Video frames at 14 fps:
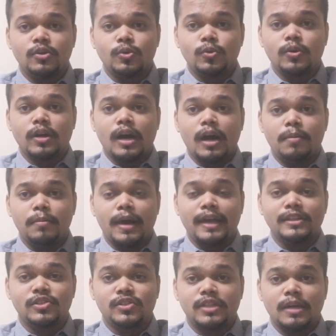to come
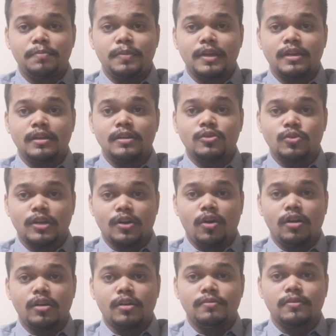and step into the
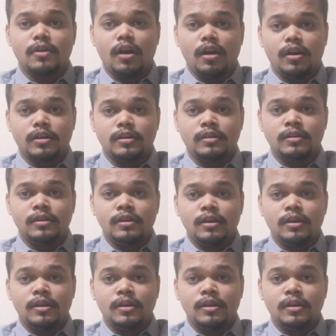call of God?